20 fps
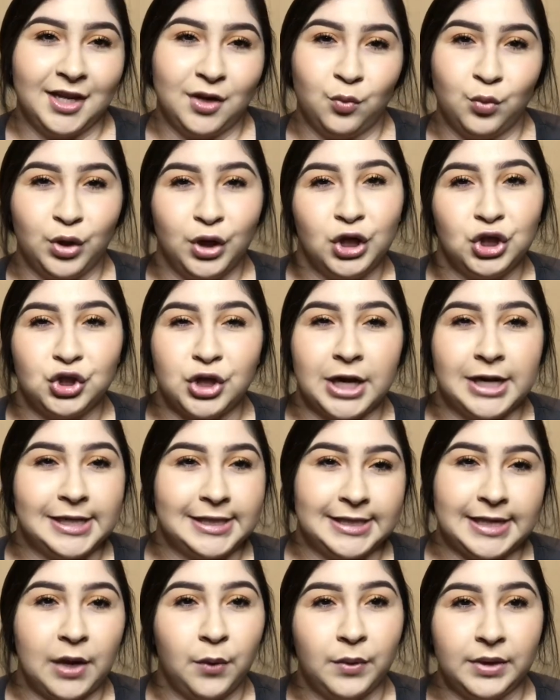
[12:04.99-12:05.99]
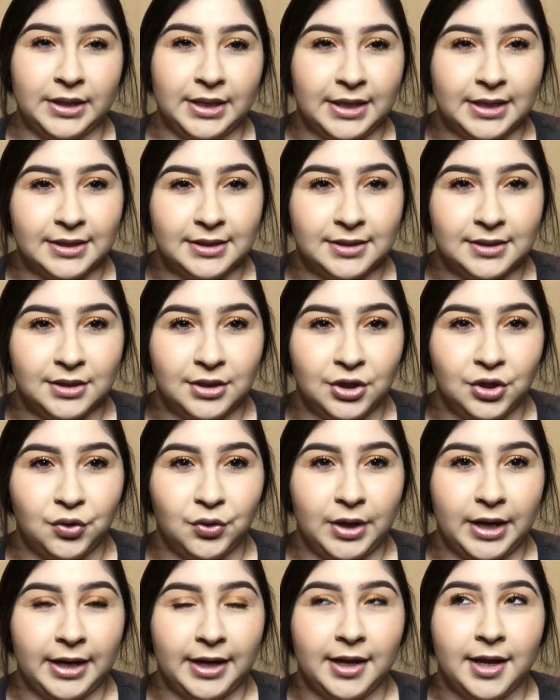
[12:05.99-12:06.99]
What are you trying to say with this?
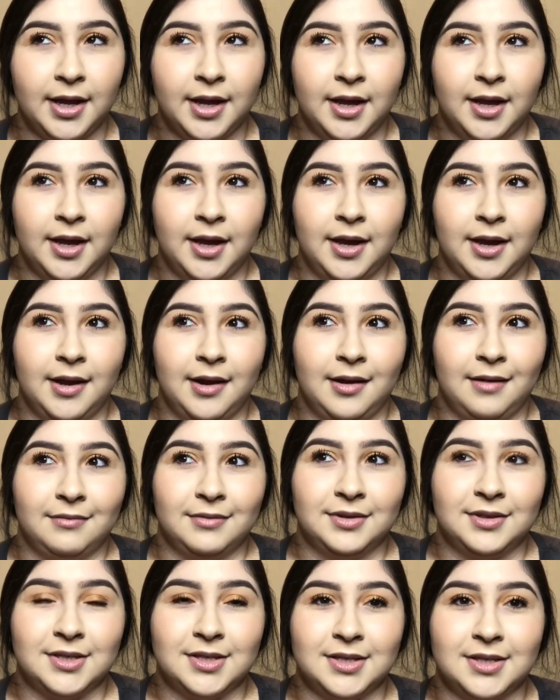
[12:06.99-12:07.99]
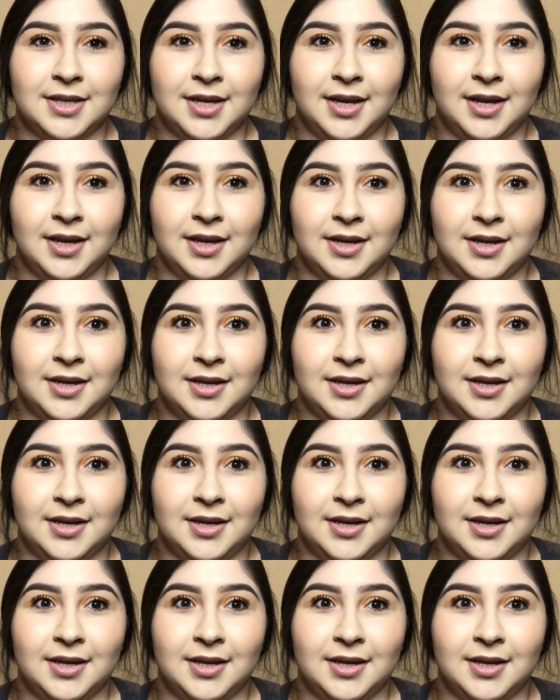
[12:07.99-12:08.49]
Like, and I was just like,